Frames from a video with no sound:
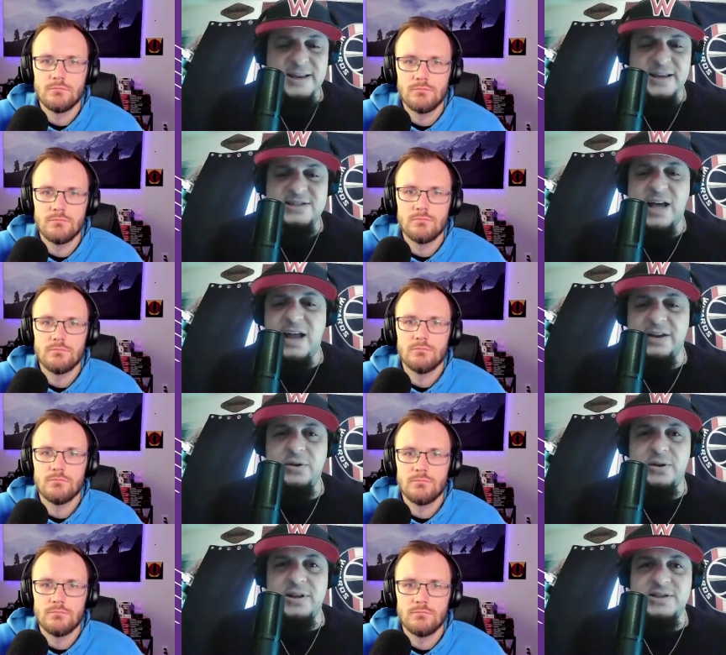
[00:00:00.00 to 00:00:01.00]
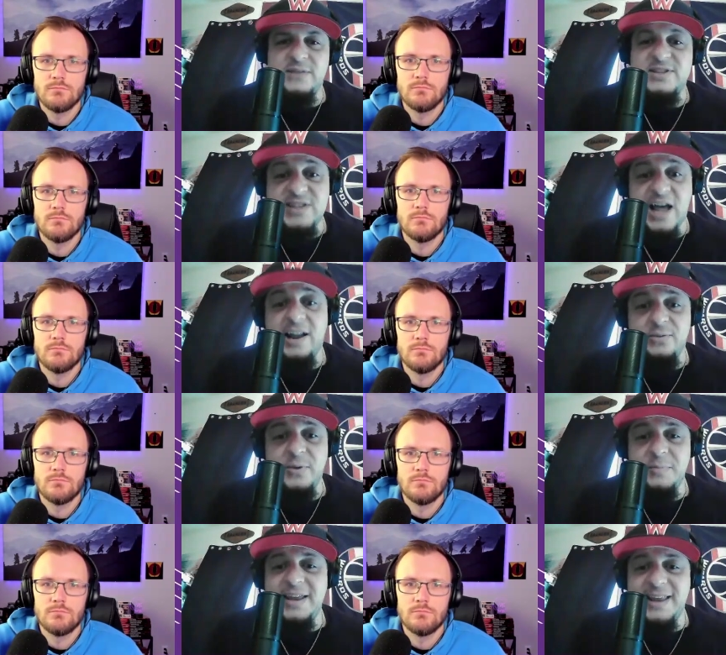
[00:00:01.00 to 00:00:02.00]
Speaker 1: the solid nucleus of the solid
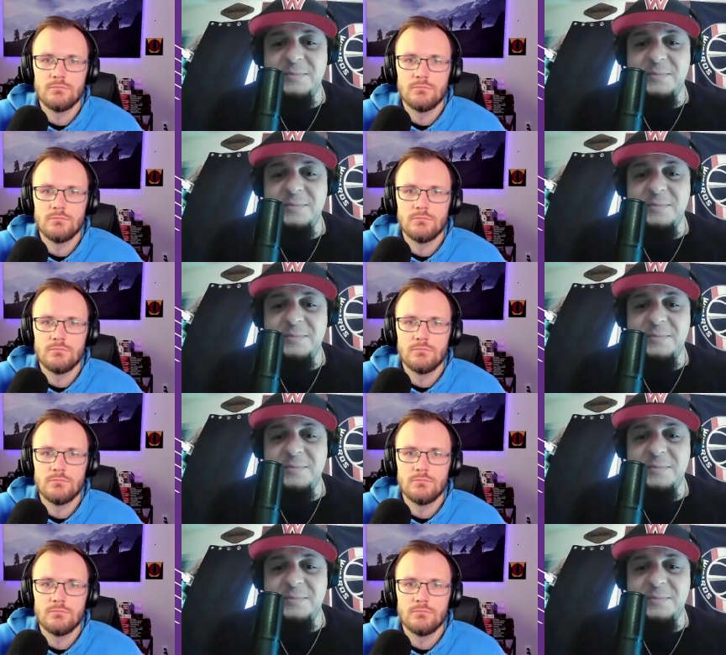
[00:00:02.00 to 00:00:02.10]
three. Me and